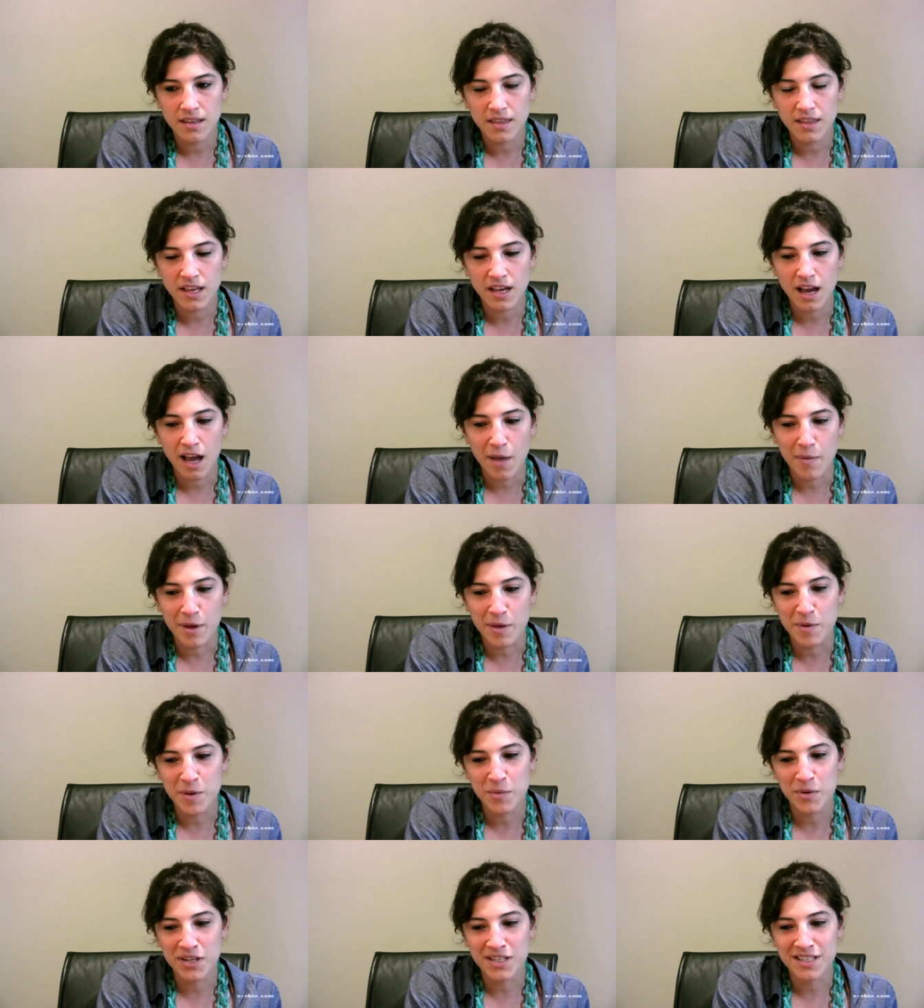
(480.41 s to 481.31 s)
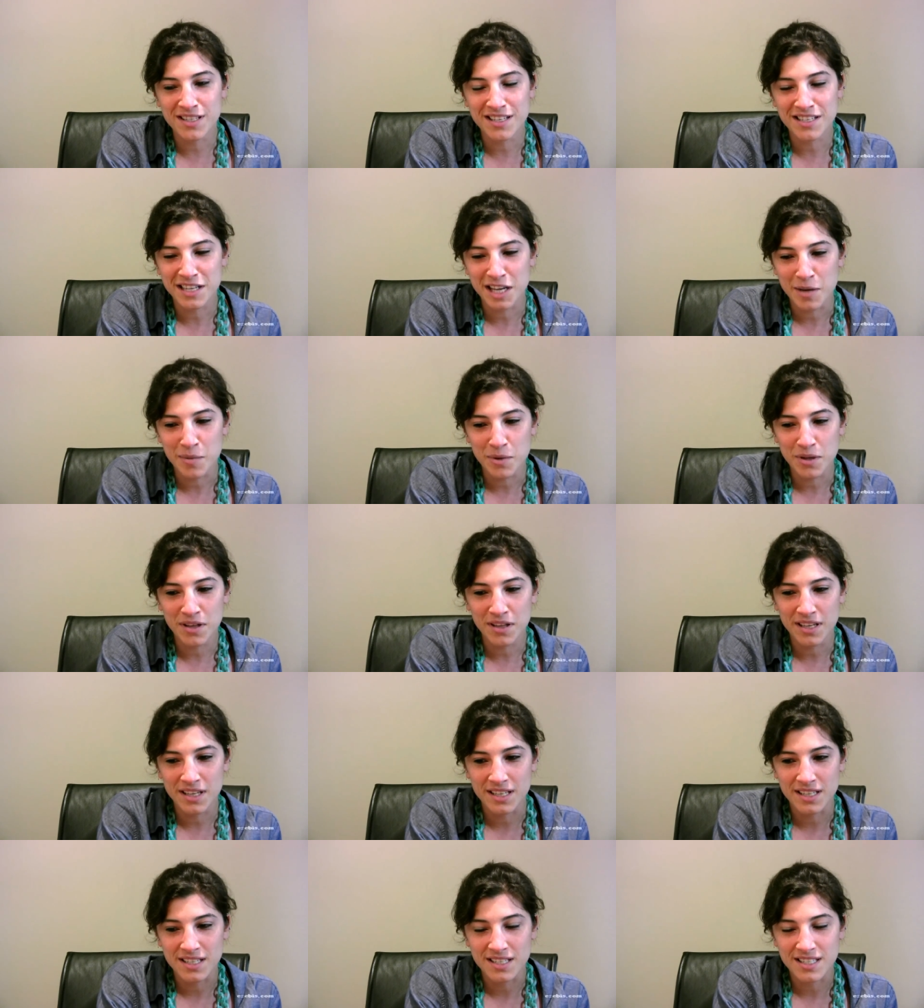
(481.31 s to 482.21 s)
thing I maybe bring to the table
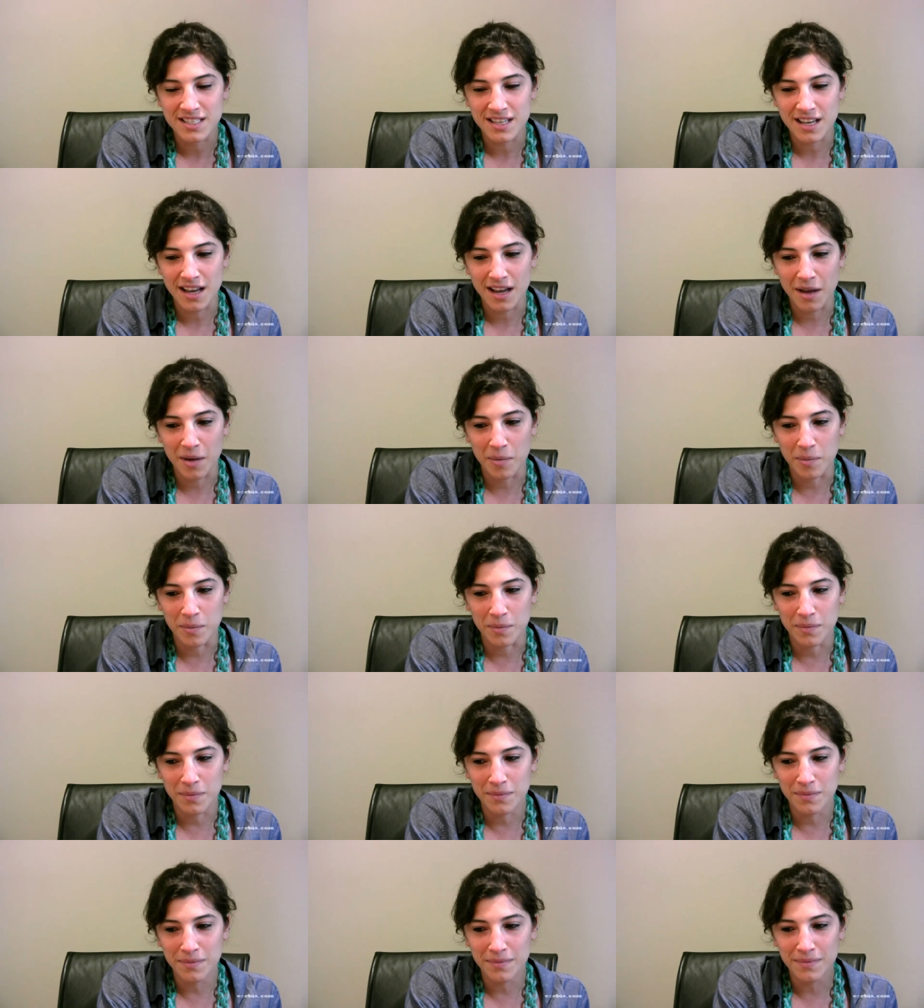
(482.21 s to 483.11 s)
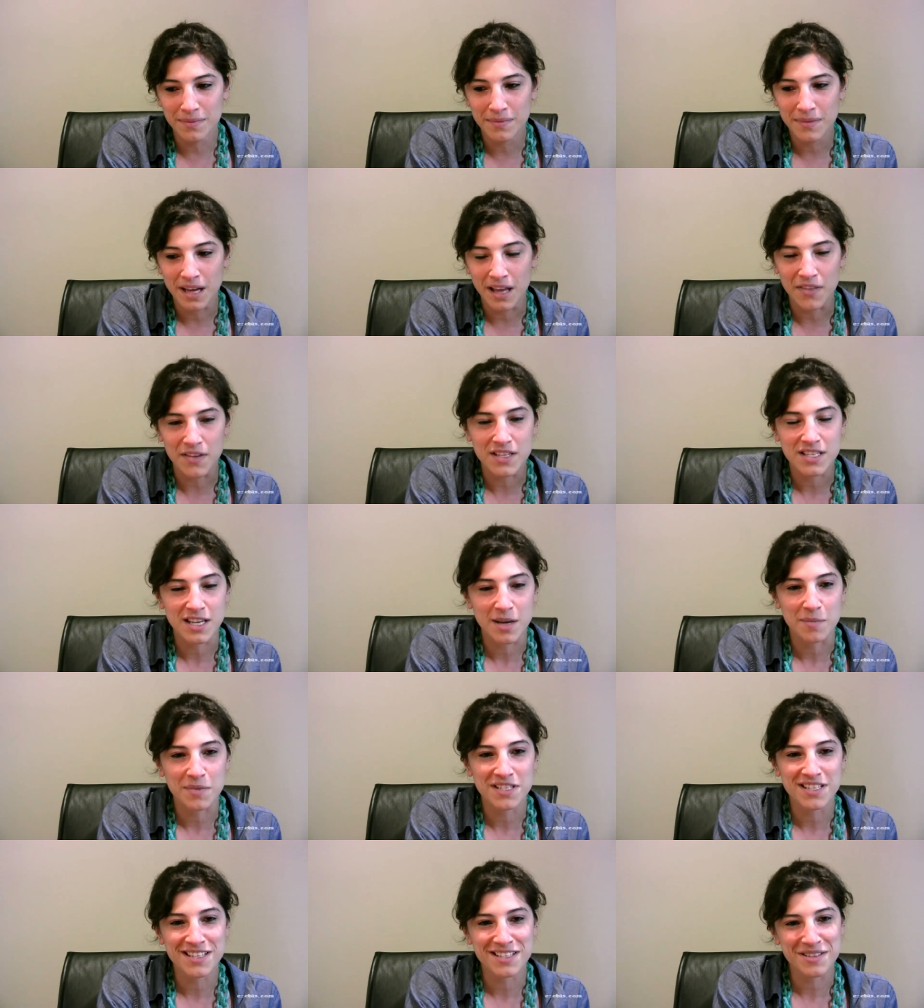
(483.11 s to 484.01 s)
is healthy
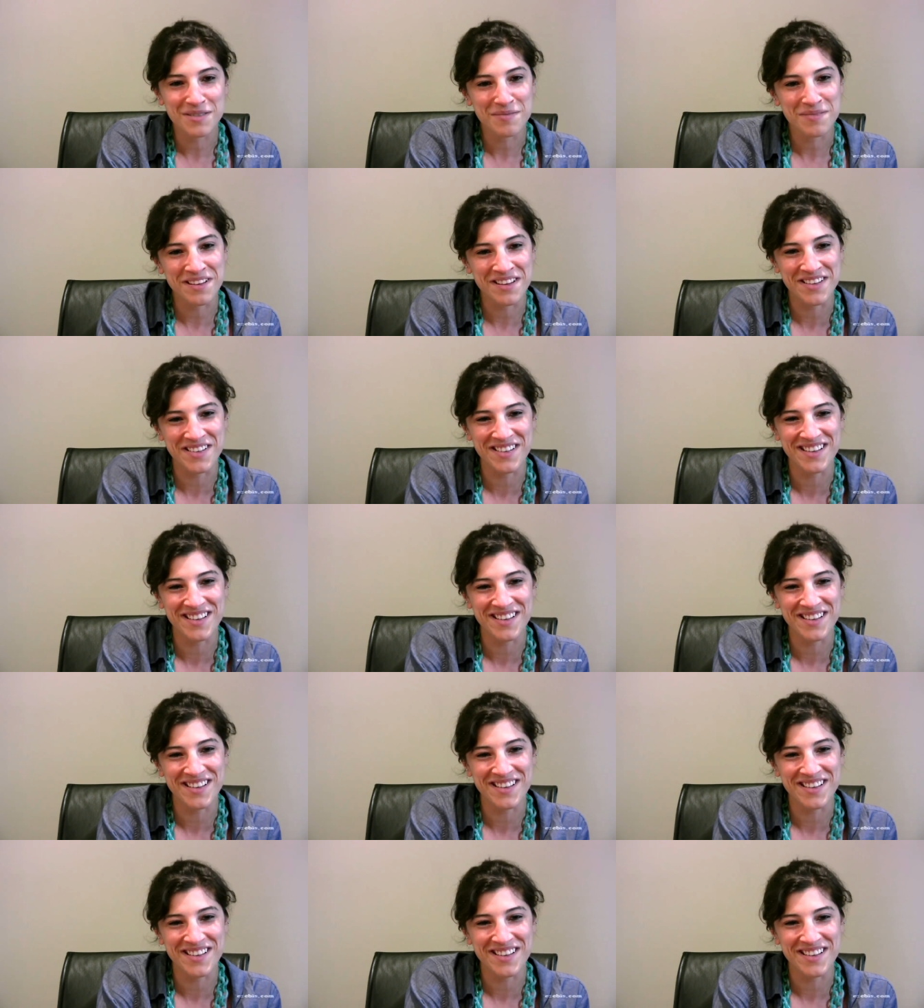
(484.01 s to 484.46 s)
skepticism.